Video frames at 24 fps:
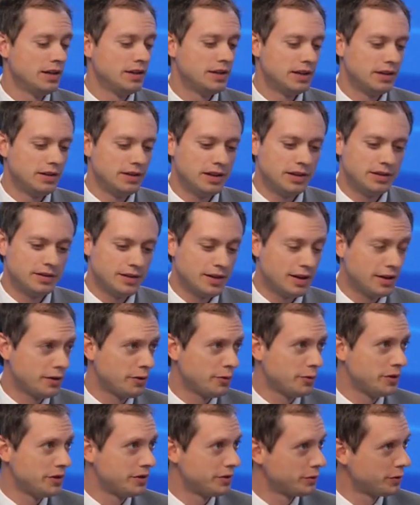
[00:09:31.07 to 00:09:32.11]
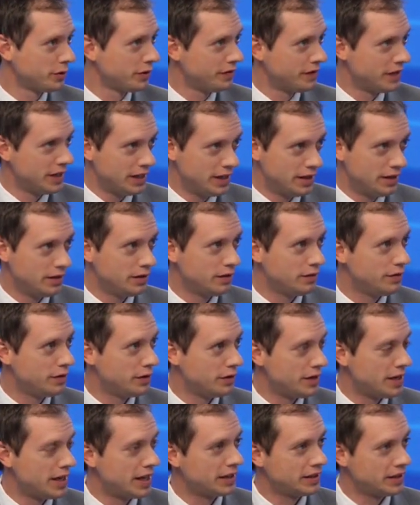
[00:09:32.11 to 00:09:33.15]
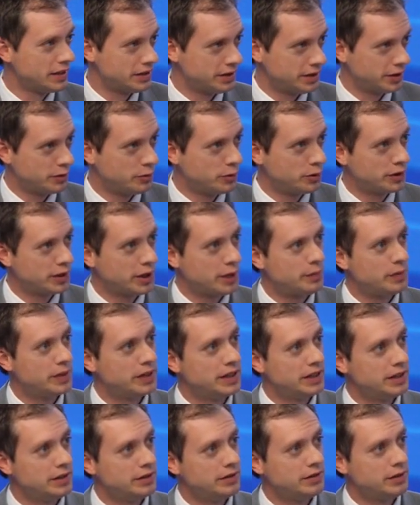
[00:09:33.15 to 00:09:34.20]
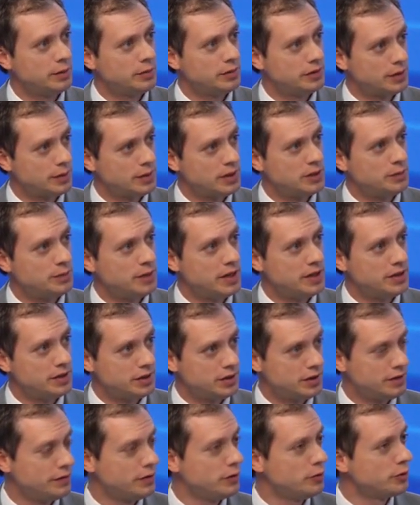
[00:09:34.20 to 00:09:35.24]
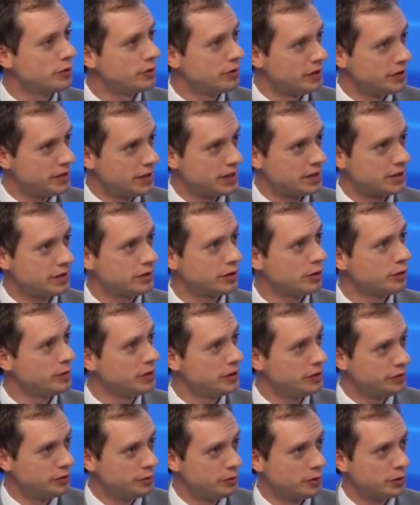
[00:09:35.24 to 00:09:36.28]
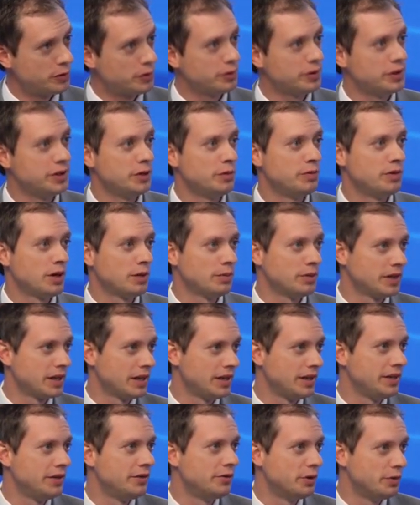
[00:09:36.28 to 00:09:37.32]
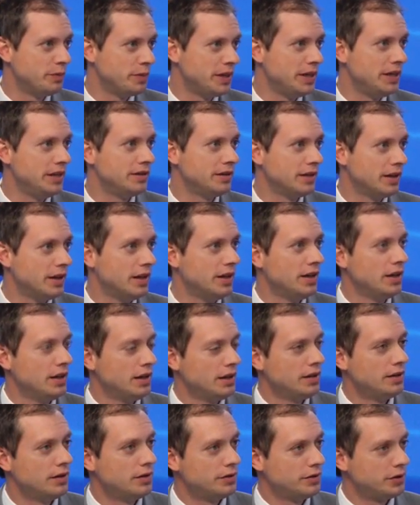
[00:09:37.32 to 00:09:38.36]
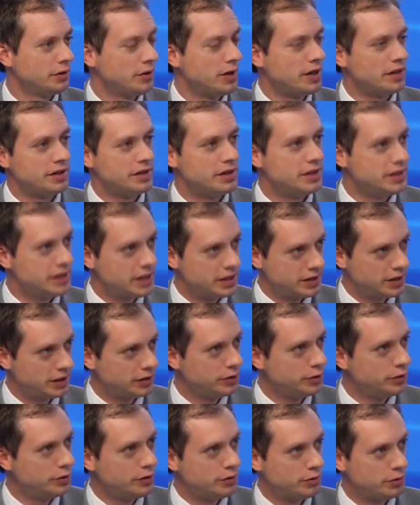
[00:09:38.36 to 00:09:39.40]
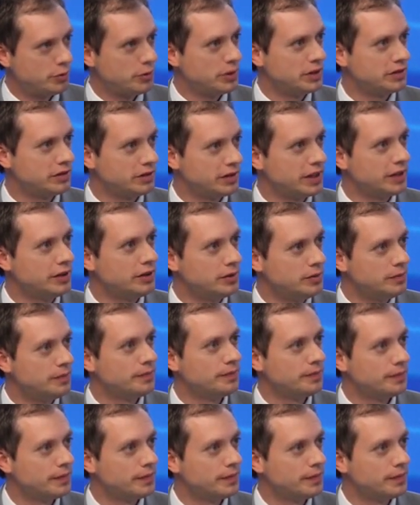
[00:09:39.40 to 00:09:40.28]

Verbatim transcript: that, that's not always sort of the end of their diagnostic workup. Again, some, some of these patients, if you order a test a little bit too early, you're probably going to need to repeat their serology testing two to three weeks later.